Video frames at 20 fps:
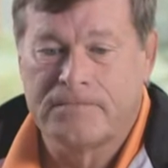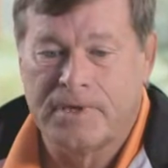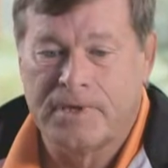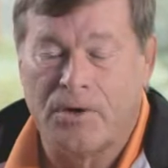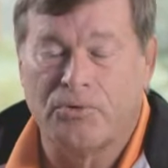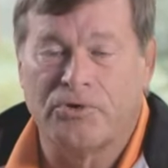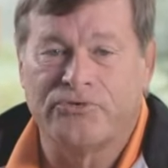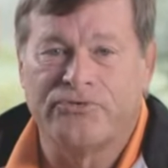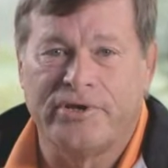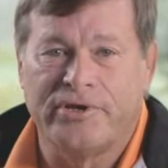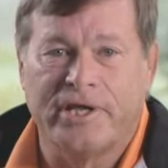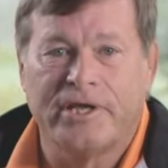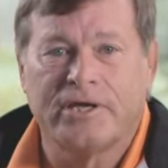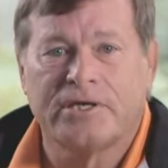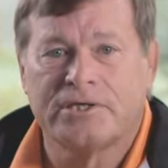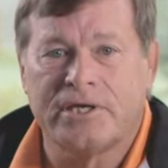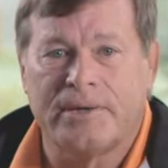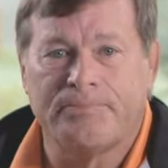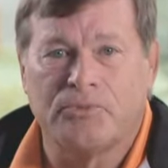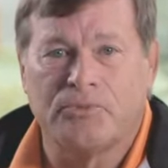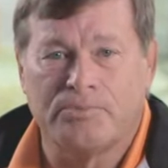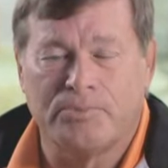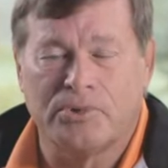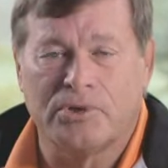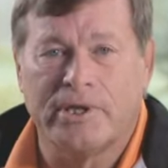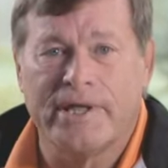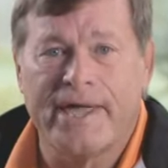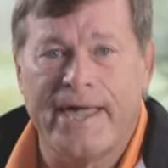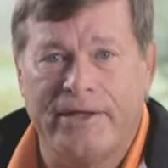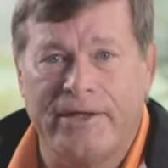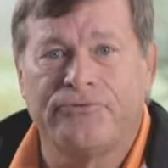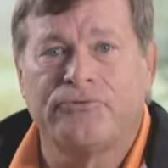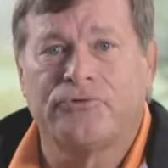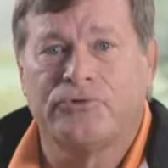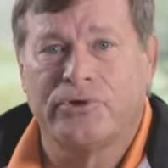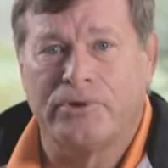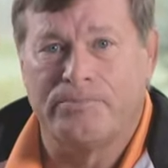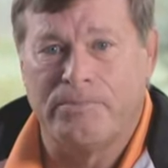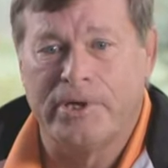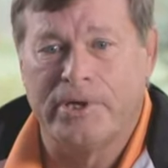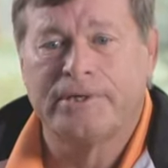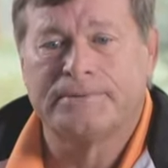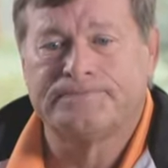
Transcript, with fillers: that wasn't an acceptable answer to me.